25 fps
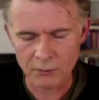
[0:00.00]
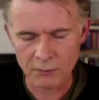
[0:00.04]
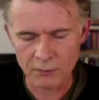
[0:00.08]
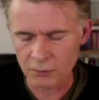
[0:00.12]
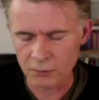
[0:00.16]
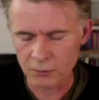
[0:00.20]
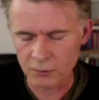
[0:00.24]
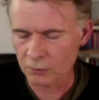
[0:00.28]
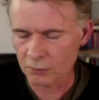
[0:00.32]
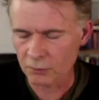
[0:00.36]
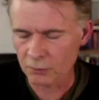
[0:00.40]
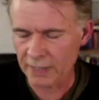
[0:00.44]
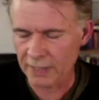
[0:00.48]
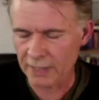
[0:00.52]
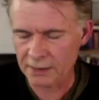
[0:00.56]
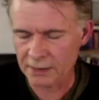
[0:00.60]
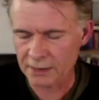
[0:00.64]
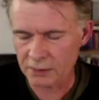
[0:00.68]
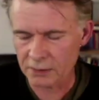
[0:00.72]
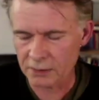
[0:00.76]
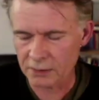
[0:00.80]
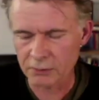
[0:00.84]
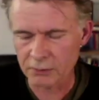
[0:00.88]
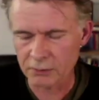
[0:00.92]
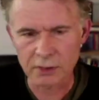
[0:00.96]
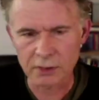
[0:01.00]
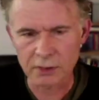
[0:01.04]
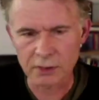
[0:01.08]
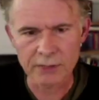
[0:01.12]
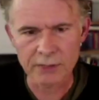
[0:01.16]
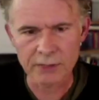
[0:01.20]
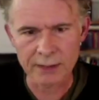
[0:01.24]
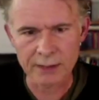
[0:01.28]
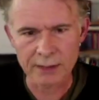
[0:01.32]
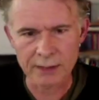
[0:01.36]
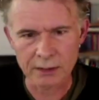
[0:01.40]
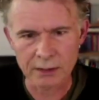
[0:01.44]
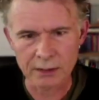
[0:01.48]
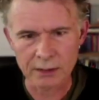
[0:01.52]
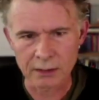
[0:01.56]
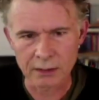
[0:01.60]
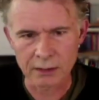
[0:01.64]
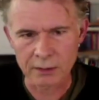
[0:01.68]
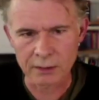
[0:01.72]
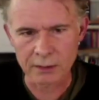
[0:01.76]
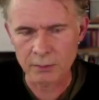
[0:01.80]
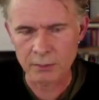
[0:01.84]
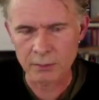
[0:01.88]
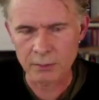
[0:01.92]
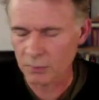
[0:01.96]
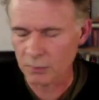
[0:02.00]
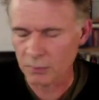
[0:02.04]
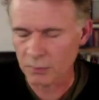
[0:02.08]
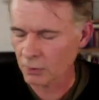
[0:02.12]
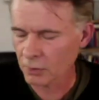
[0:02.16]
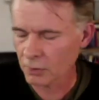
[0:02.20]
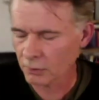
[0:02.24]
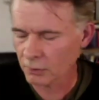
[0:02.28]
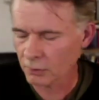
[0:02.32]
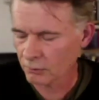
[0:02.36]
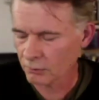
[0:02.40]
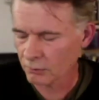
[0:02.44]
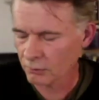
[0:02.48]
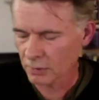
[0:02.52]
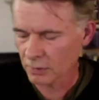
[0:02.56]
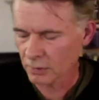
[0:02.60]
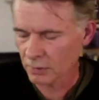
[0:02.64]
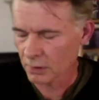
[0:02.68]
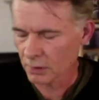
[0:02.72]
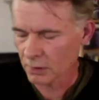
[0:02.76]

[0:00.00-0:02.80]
rest your right arm on